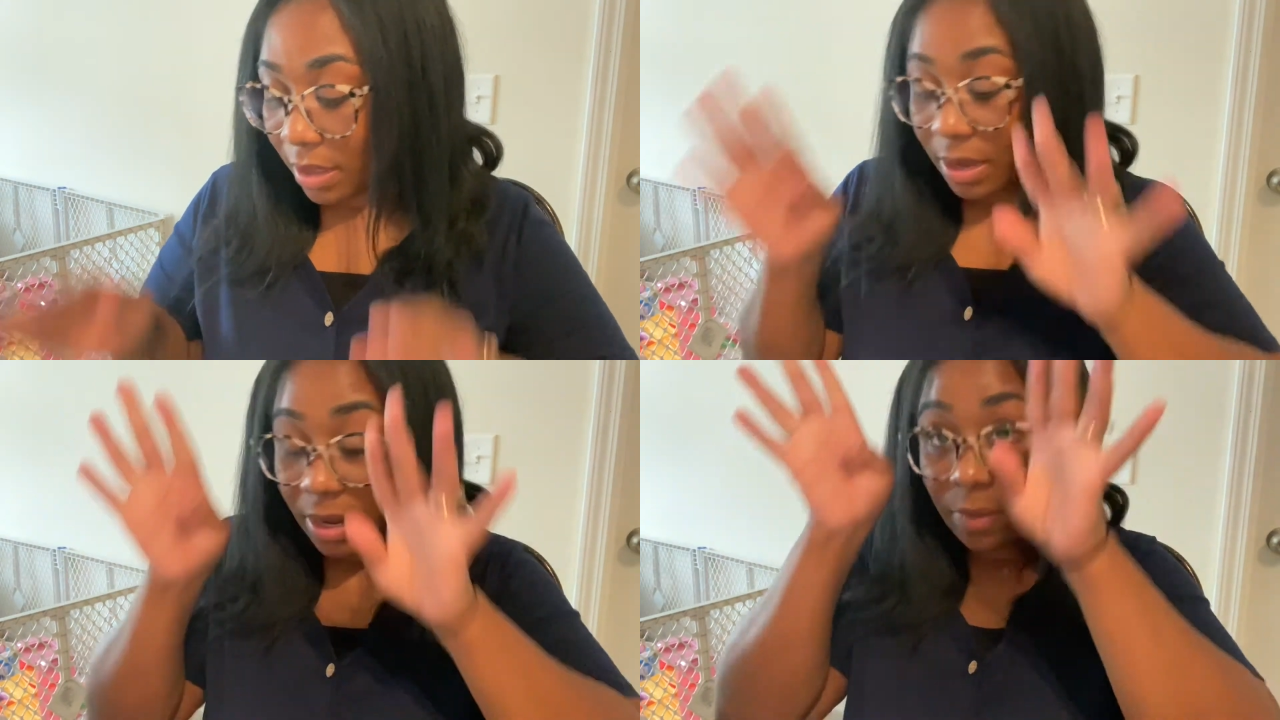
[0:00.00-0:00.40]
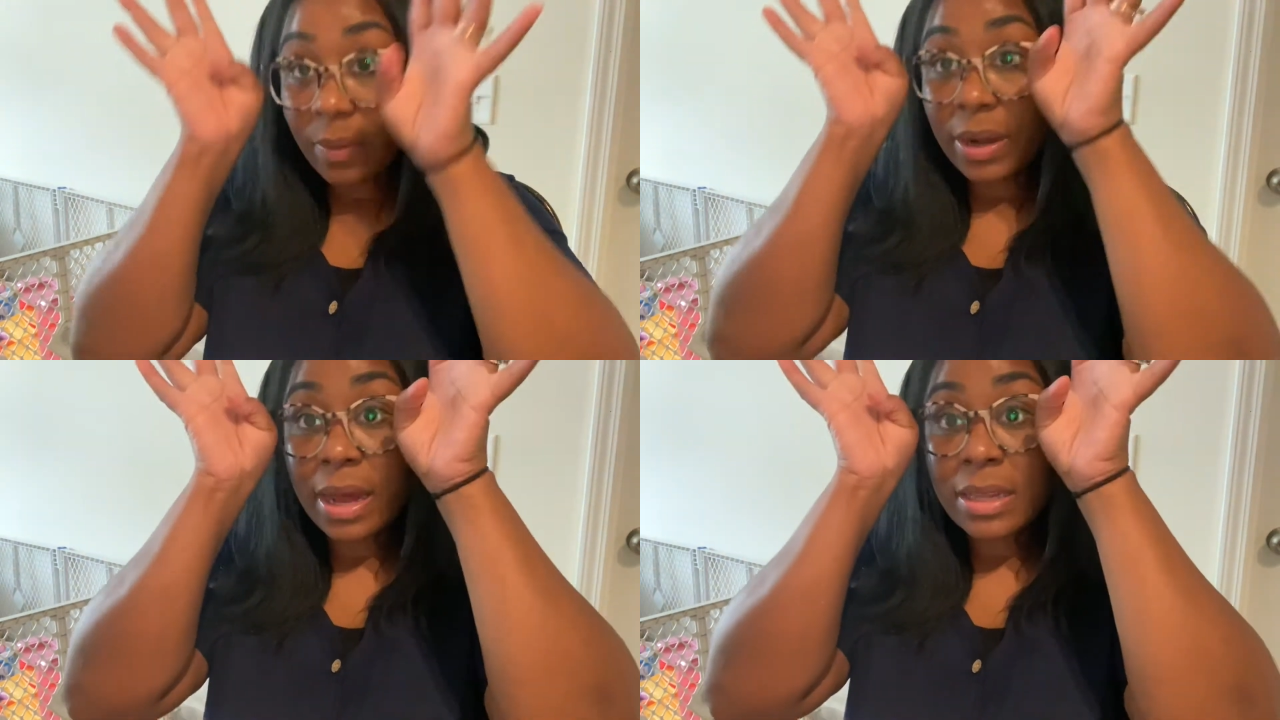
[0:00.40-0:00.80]
you know,
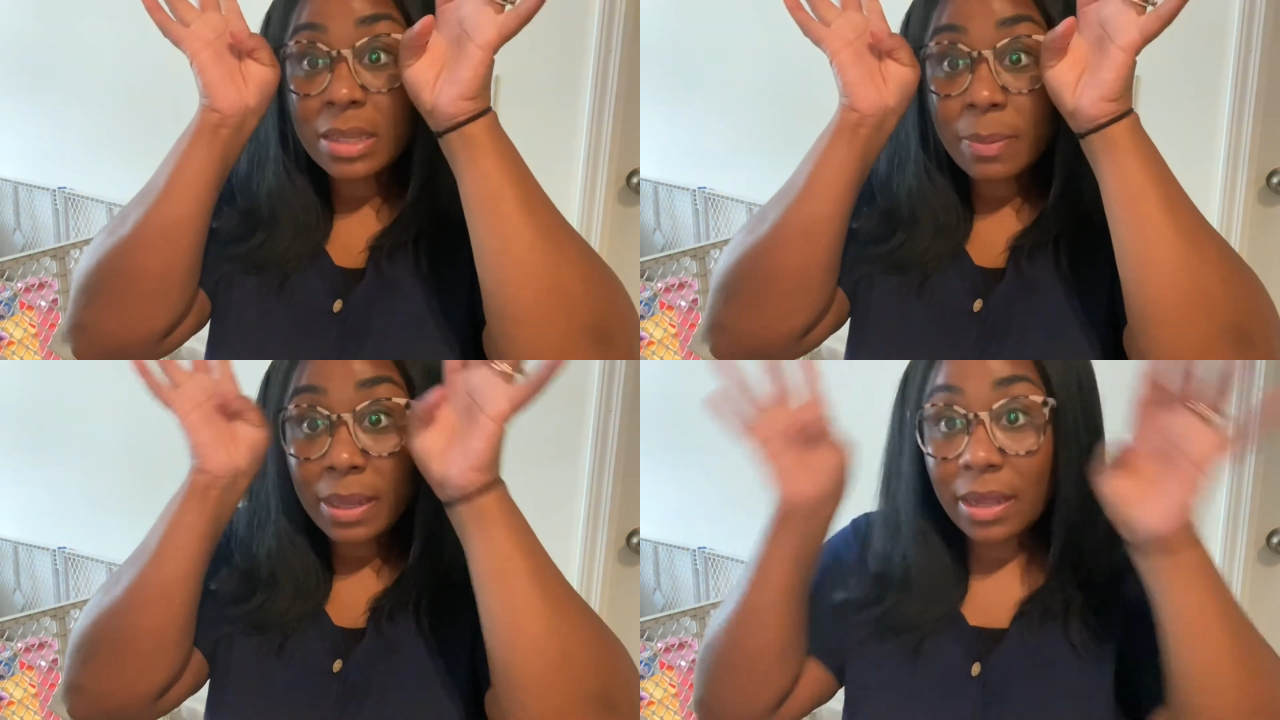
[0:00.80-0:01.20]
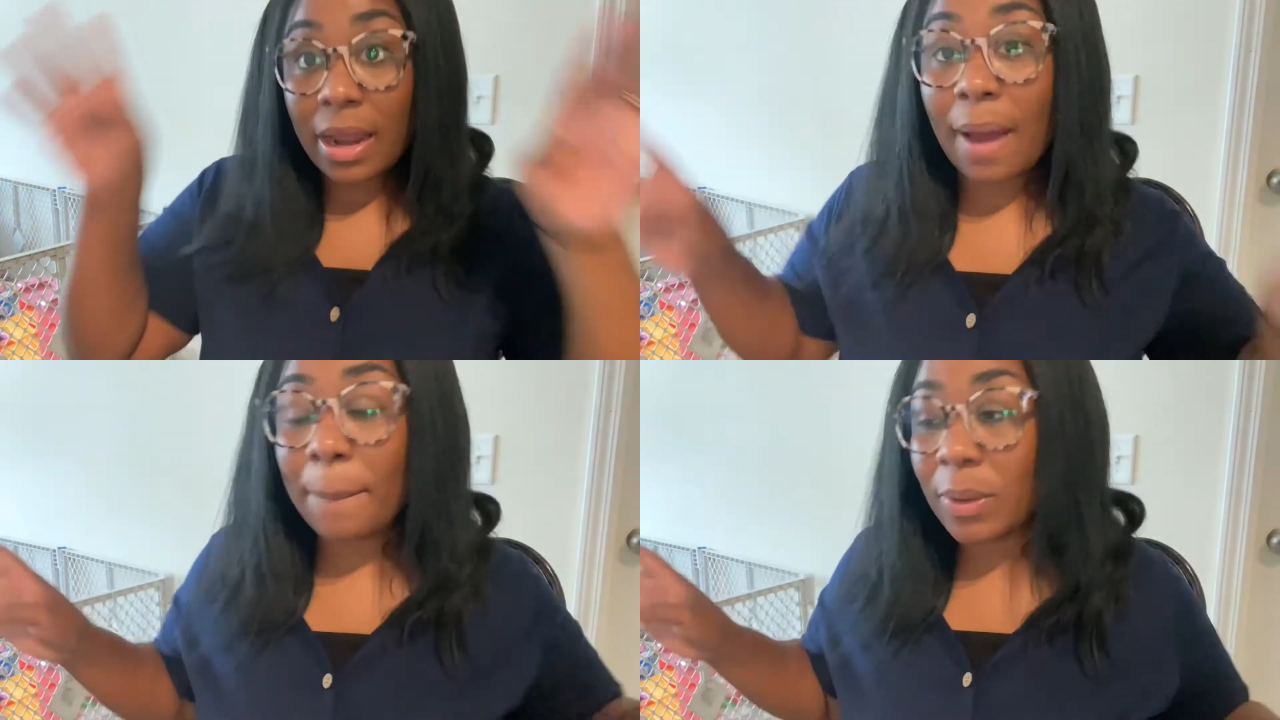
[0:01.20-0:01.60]
we're not spilling
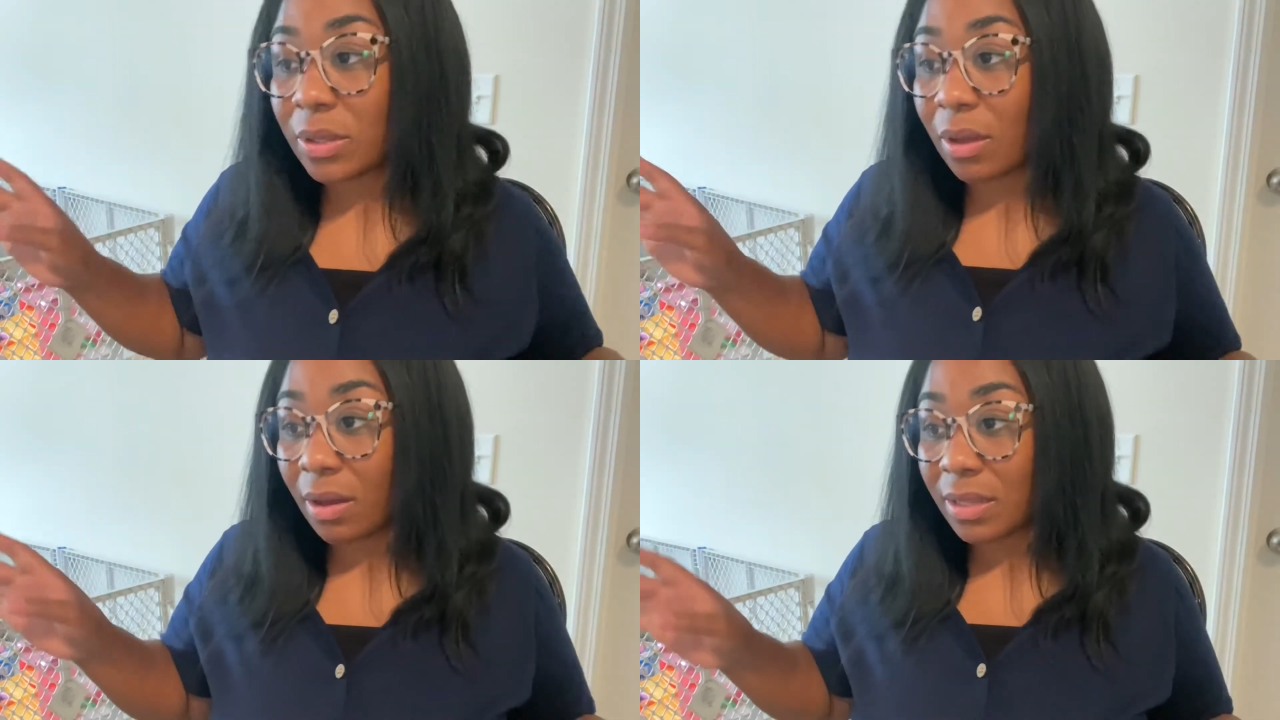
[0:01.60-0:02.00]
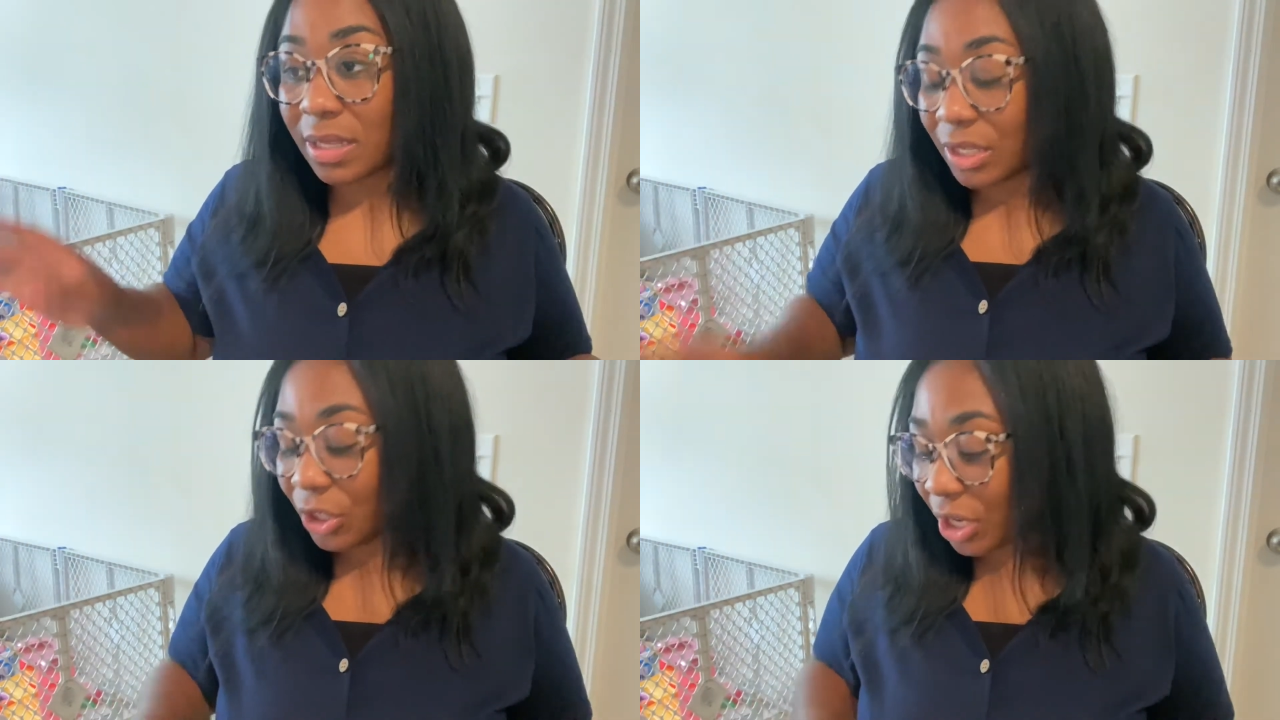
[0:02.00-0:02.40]
applesauce
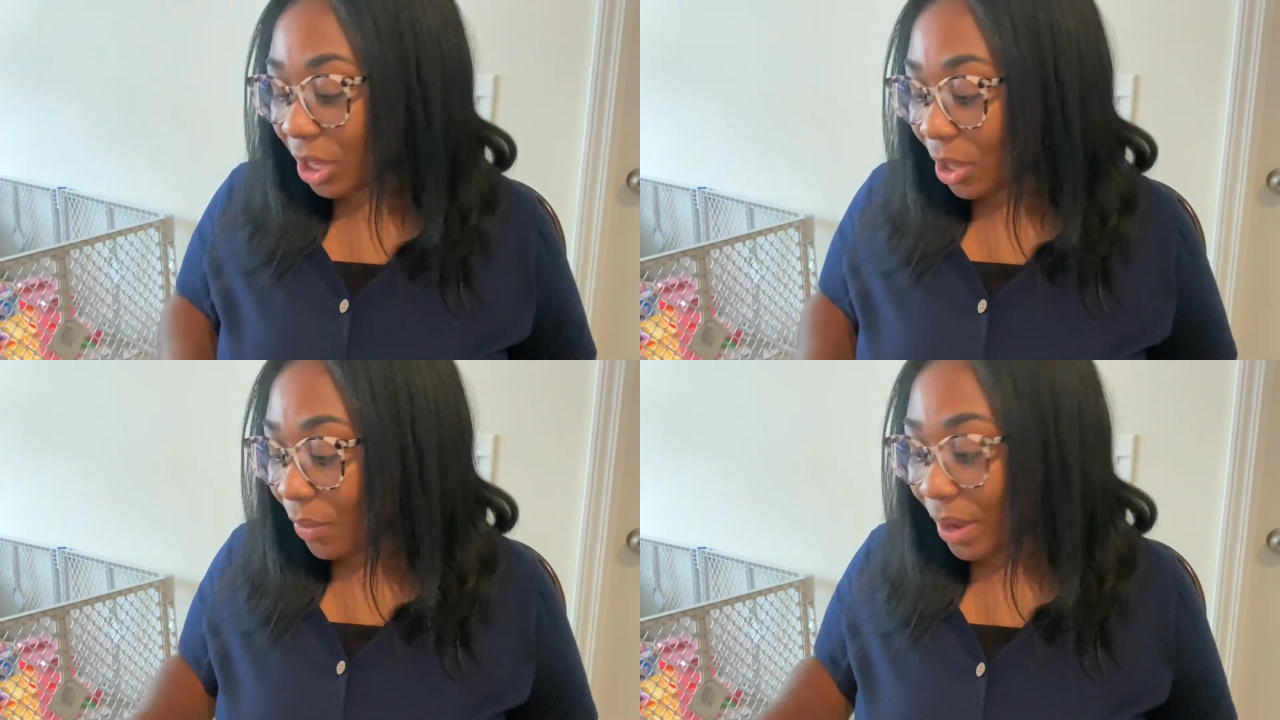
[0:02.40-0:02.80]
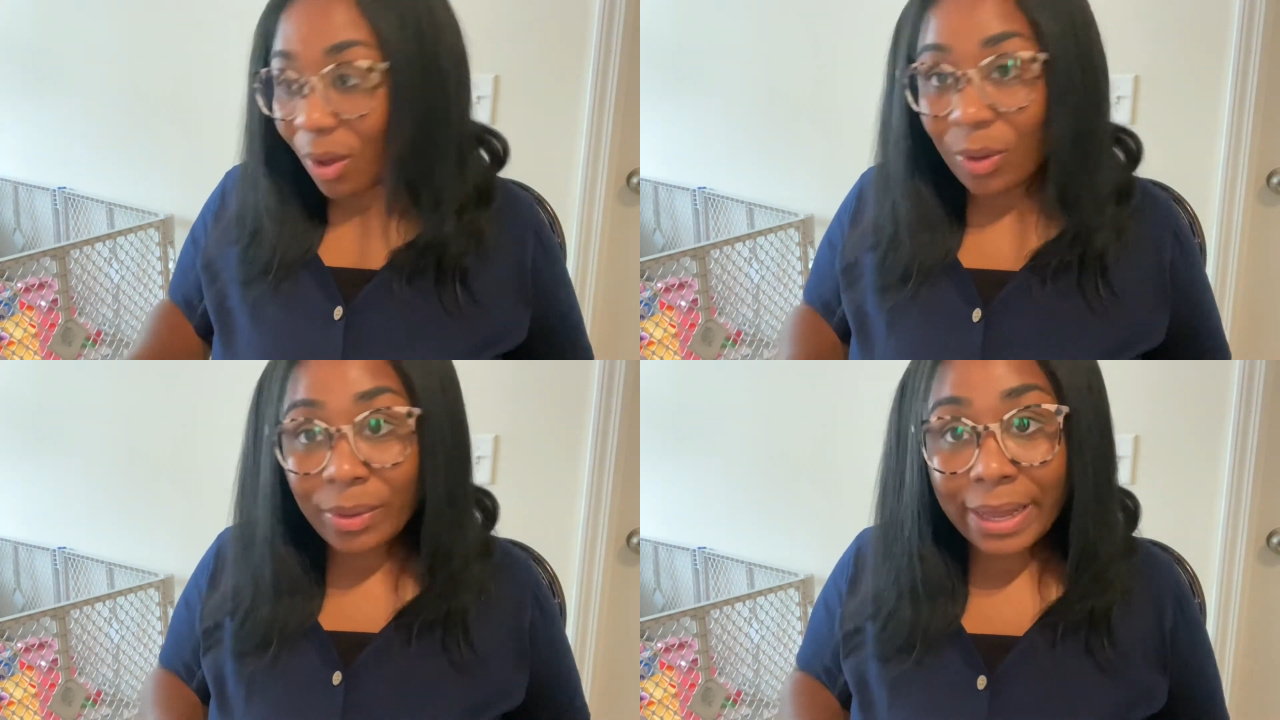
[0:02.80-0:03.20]
and Jell-O and
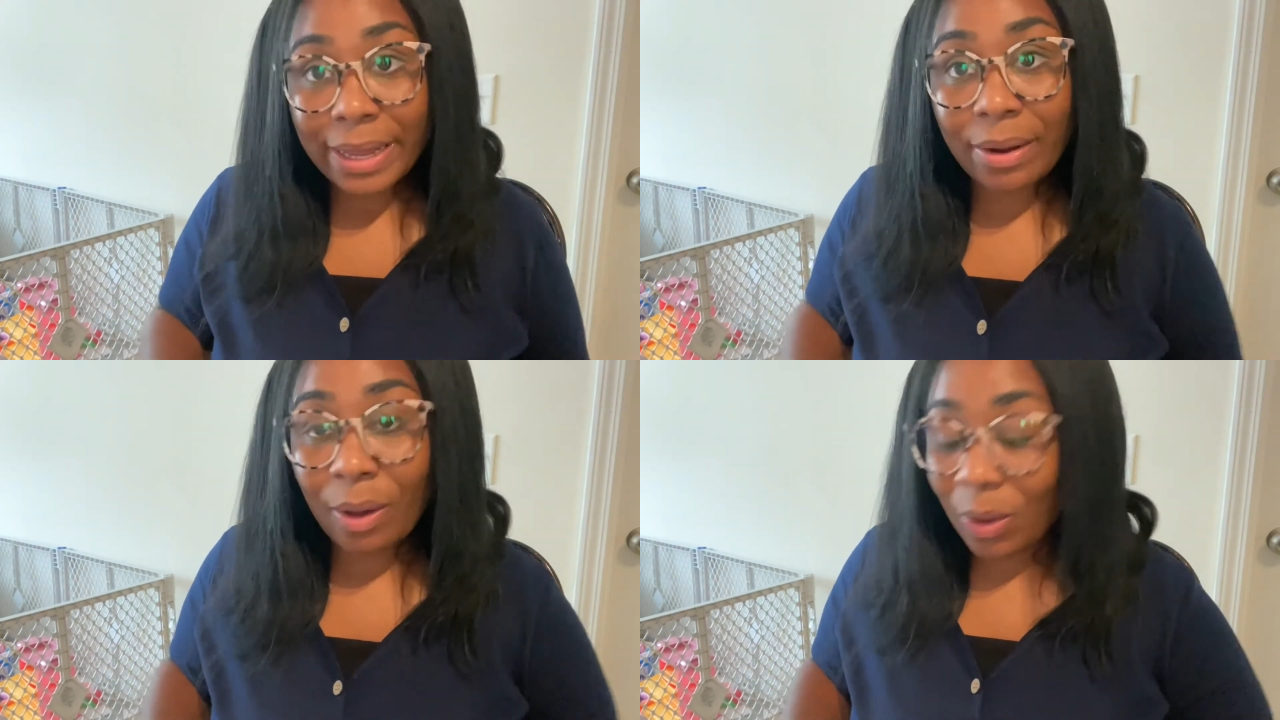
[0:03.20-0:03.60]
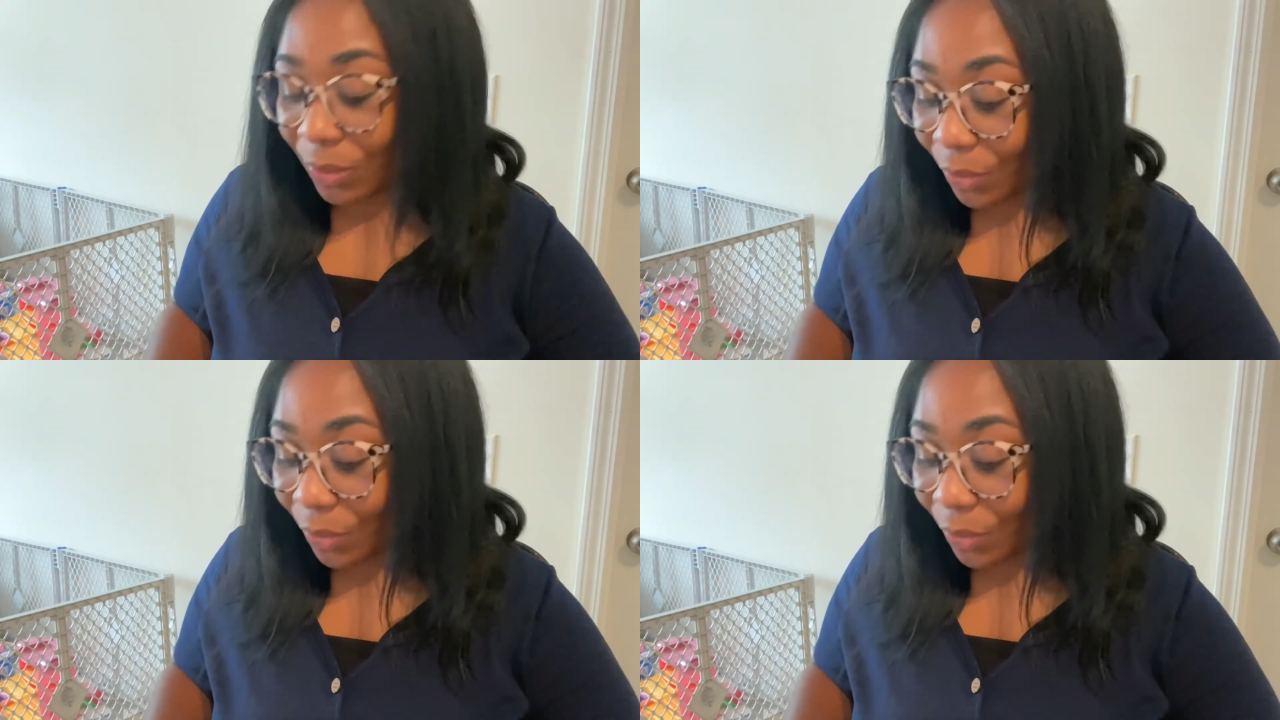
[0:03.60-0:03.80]
all that all